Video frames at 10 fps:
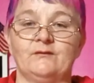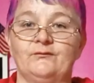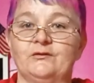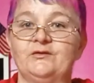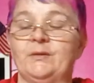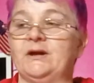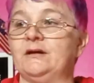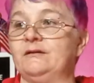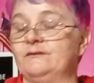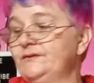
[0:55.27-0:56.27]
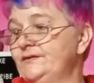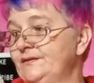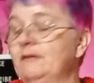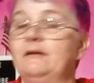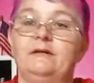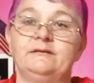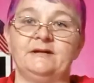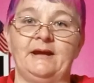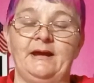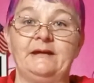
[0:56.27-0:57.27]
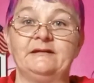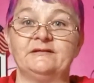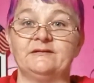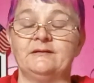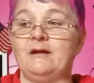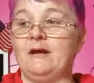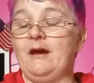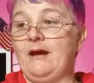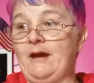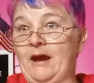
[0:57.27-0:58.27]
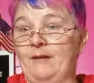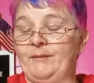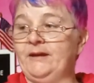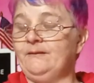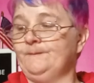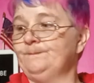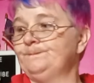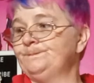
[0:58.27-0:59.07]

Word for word: The first bit of news today is happy